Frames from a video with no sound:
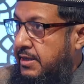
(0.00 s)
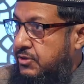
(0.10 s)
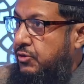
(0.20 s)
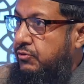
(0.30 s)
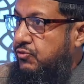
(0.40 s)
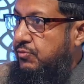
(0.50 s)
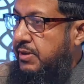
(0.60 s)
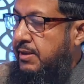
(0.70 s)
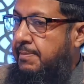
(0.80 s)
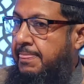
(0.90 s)
is going to
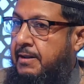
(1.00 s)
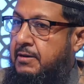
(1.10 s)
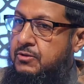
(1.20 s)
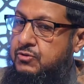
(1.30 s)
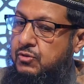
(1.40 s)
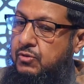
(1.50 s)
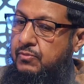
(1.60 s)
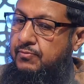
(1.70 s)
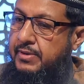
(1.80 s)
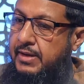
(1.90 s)
be.
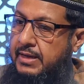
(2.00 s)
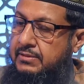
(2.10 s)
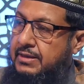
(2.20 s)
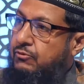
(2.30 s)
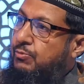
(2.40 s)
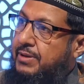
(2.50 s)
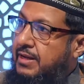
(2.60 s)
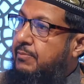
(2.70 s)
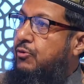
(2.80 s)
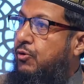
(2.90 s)
So I think it would be
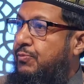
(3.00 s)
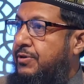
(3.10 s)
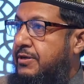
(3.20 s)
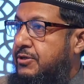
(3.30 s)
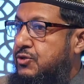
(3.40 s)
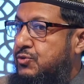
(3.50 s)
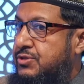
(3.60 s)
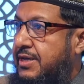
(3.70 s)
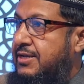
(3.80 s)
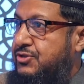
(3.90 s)
inappropriate just to
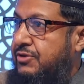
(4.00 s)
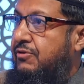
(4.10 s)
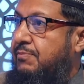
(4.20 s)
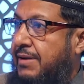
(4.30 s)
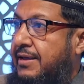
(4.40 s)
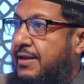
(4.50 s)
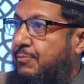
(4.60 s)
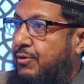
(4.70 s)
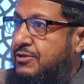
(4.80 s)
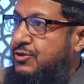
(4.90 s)
say a general
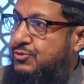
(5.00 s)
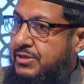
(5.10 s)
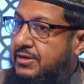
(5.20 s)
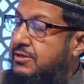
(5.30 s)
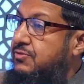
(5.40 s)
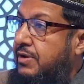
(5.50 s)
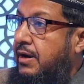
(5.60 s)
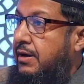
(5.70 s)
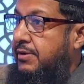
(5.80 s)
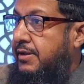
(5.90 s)
blanket policy to say
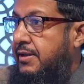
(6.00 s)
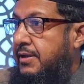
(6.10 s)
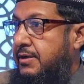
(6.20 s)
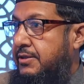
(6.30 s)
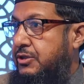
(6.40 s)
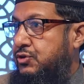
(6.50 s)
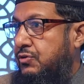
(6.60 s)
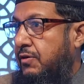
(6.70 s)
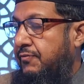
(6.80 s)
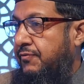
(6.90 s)
disregard the
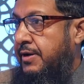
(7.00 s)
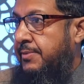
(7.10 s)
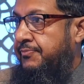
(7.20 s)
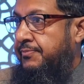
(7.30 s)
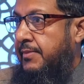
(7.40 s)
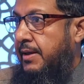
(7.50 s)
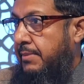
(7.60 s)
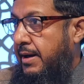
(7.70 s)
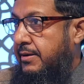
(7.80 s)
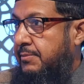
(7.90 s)
issue of
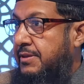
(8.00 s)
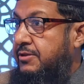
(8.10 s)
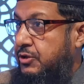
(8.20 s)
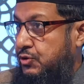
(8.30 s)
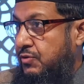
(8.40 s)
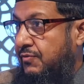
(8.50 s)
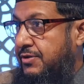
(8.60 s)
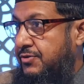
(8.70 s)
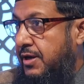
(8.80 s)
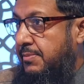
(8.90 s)
mahram and the issue of
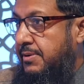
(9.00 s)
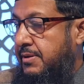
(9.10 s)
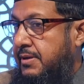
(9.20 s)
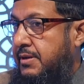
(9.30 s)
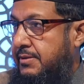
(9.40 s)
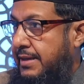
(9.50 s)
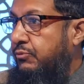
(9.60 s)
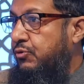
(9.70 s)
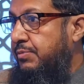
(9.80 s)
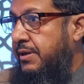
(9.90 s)
hijab.
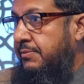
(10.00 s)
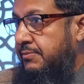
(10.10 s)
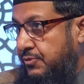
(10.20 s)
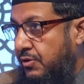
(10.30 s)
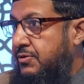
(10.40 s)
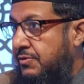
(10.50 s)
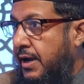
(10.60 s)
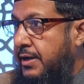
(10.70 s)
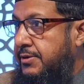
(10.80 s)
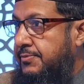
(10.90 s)
That would be not
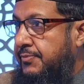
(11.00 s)
right.